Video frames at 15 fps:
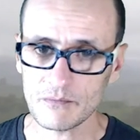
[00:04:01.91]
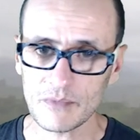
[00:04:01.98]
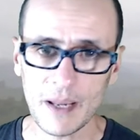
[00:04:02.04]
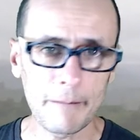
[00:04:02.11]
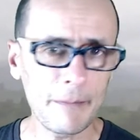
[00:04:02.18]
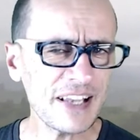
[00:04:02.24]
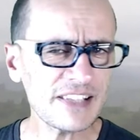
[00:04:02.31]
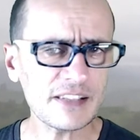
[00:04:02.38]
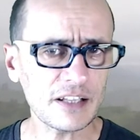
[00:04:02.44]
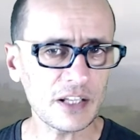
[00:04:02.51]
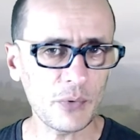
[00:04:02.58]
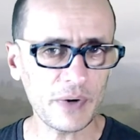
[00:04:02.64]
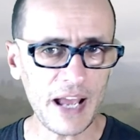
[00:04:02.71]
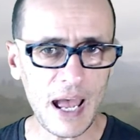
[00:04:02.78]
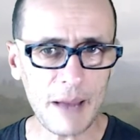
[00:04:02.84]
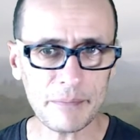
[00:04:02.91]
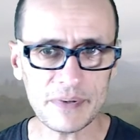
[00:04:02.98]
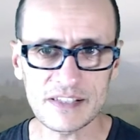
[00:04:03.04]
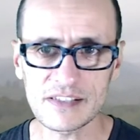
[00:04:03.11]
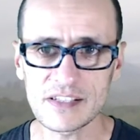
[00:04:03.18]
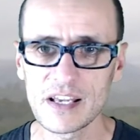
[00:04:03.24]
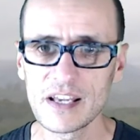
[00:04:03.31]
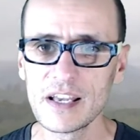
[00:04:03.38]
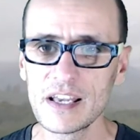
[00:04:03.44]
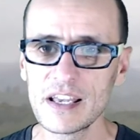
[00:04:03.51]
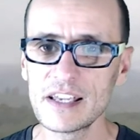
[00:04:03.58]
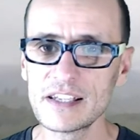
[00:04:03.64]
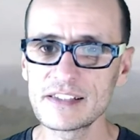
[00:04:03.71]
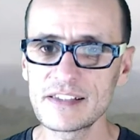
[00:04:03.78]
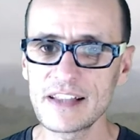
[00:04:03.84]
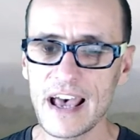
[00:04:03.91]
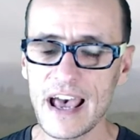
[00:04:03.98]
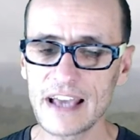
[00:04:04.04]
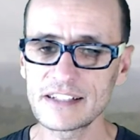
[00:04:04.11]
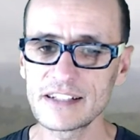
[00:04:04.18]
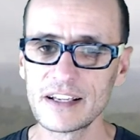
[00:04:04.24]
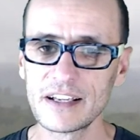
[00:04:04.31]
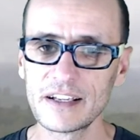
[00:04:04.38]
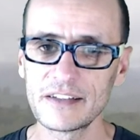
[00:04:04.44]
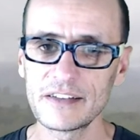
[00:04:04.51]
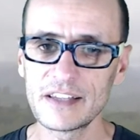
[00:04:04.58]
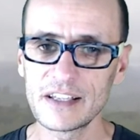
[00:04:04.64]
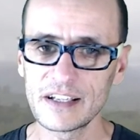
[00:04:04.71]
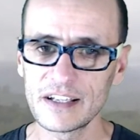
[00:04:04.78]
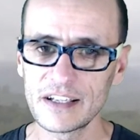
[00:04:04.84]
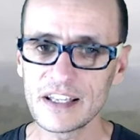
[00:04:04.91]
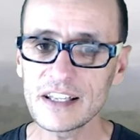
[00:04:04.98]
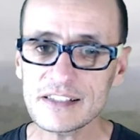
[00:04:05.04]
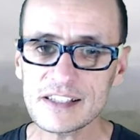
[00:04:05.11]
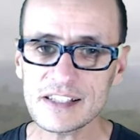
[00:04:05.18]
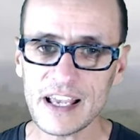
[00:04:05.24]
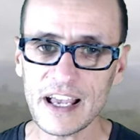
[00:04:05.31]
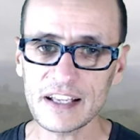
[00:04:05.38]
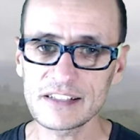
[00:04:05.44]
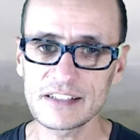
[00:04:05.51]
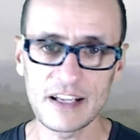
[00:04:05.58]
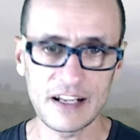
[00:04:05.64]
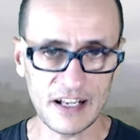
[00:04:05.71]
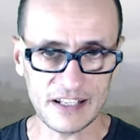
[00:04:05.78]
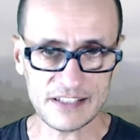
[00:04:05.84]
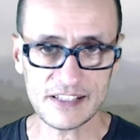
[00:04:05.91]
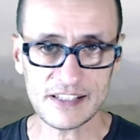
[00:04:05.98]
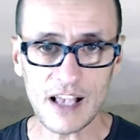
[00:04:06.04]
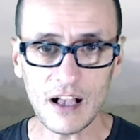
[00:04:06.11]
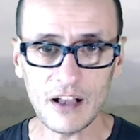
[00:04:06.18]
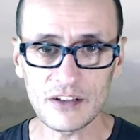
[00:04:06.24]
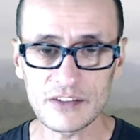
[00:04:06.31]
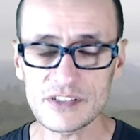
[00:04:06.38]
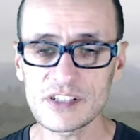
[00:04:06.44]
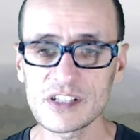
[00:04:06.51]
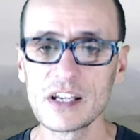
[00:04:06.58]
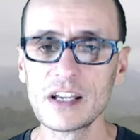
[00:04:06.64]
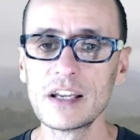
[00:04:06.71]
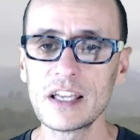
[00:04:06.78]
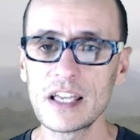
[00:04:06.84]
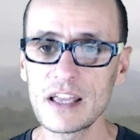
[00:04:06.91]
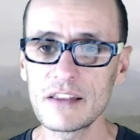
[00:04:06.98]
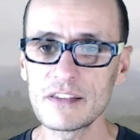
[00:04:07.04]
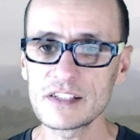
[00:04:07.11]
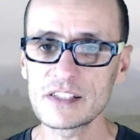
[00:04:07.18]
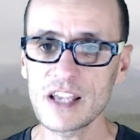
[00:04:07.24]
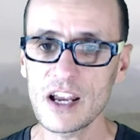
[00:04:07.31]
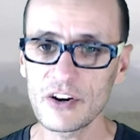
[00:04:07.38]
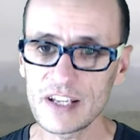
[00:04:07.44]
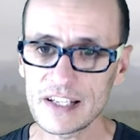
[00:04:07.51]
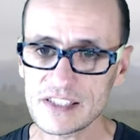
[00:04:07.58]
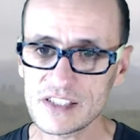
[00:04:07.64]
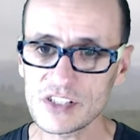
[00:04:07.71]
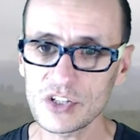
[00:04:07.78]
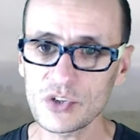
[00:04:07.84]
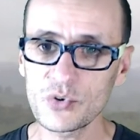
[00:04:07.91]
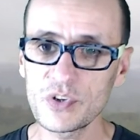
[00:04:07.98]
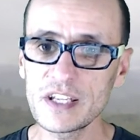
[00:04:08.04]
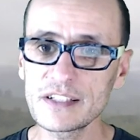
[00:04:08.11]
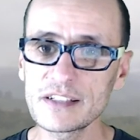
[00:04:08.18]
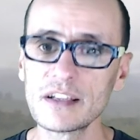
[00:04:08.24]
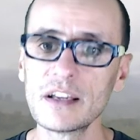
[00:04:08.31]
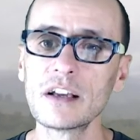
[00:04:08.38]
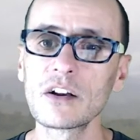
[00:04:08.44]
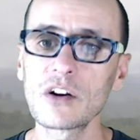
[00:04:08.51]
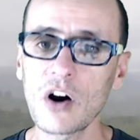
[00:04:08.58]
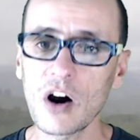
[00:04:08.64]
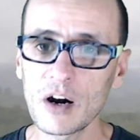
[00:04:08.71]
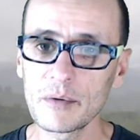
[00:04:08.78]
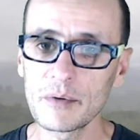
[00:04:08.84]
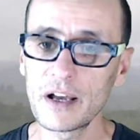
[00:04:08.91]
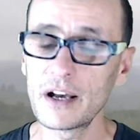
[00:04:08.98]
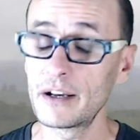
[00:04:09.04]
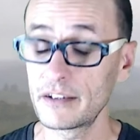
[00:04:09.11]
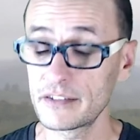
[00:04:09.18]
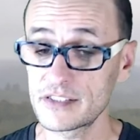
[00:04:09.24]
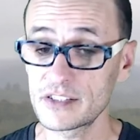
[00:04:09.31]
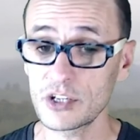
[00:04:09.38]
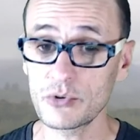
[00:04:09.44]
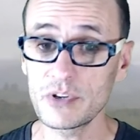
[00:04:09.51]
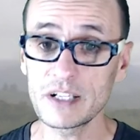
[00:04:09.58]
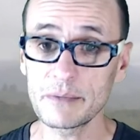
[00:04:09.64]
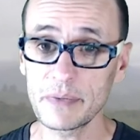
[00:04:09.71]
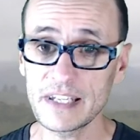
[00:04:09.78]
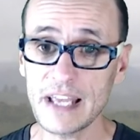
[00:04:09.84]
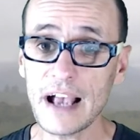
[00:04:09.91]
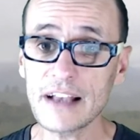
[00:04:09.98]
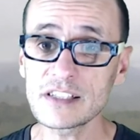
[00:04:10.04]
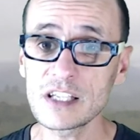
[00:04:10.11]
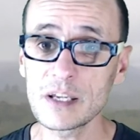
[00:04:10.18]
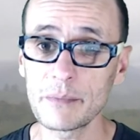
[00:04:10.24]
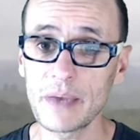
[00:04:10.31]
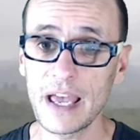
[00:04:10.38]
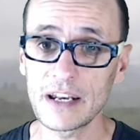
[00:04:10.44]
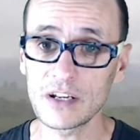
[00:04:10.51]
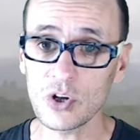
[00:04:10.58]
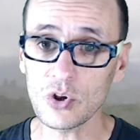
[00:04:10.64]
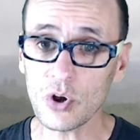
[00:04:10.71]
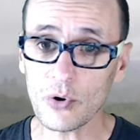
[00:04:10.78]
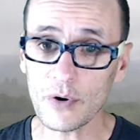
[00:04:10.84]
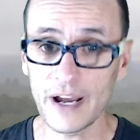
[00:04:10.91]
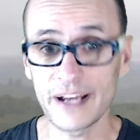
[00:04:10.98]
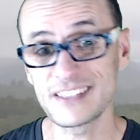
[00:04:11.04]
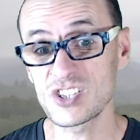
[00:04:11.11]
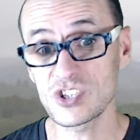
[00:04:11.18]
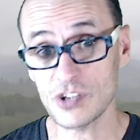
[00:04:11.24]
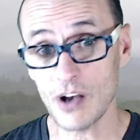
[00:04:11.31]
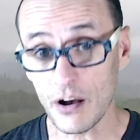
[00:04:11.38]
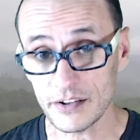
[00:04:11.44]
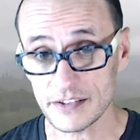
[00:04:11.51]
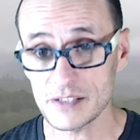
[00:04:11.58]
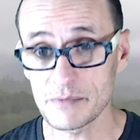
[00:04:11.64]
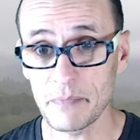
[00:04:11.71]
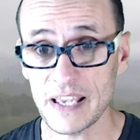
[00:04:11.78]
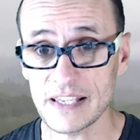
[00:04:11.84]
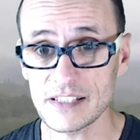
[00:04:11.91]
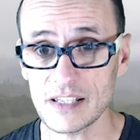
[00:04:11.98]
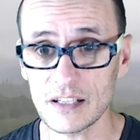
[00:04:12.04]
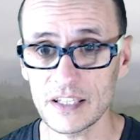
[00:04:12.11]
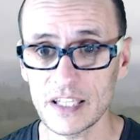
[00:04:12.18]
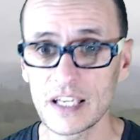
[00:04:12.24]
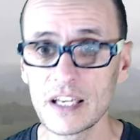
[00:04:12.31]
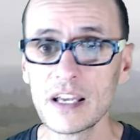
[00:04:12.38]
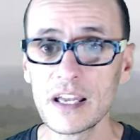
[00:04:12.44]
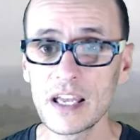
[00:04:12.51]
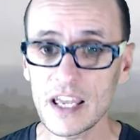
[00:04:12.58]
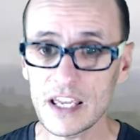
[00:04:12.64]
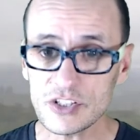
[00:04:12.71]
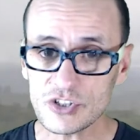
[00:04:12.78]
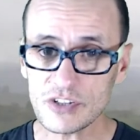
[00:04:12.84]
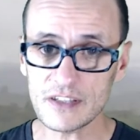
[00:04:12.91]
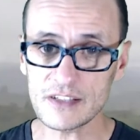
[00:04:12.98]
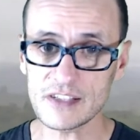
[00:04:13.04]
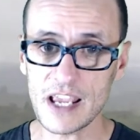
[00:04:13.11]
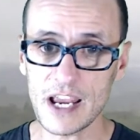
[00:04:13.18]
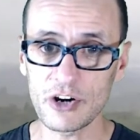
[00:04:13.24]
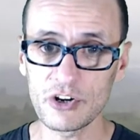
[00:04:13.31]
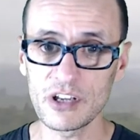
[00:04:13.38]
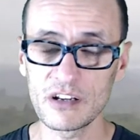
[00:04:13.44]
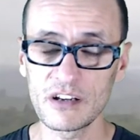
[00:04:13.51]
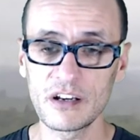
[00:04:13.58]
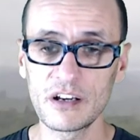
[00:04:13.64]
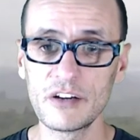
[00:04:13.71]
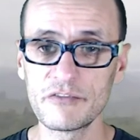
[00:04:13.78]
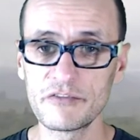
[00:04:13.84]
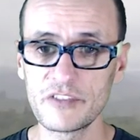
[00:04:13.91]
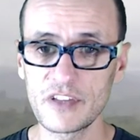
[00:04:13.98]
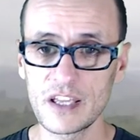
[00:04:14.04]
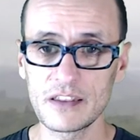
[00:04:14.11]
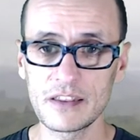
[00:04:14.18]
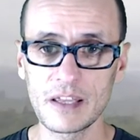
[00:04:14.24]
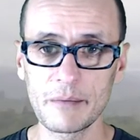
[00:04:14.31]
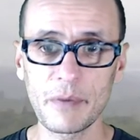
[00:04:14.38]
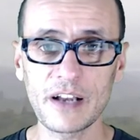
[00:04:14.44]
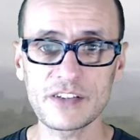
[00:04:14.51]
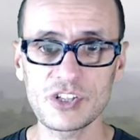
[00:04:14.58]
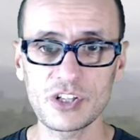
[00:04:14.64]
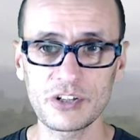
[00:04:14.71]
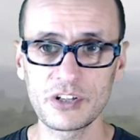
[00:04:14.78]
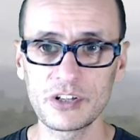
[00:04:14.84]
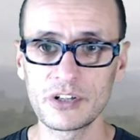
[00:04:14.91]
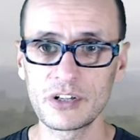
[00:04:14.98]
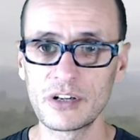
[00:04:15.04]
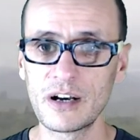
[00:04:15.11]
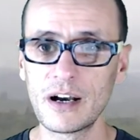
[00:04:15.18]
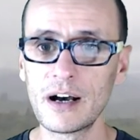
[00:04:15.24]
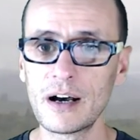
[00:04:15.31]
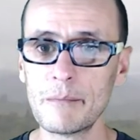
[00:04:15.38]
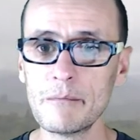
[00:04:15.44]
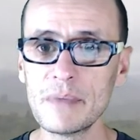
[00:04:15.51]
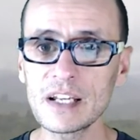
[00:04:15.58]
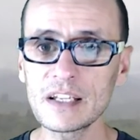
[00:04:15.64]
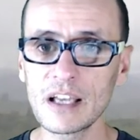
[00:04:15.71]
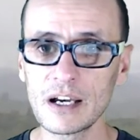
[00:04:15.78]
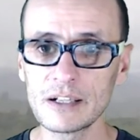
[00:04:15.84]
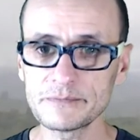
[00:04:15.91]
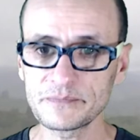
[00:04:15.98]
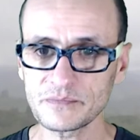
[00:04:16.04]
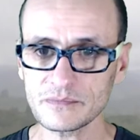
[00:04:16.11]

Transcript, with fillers: And basically, what happens is that the insect uh, cells in this area secrete car, uh, secrete potassium and chloride salts basically into this area of in the posterior uh, midgut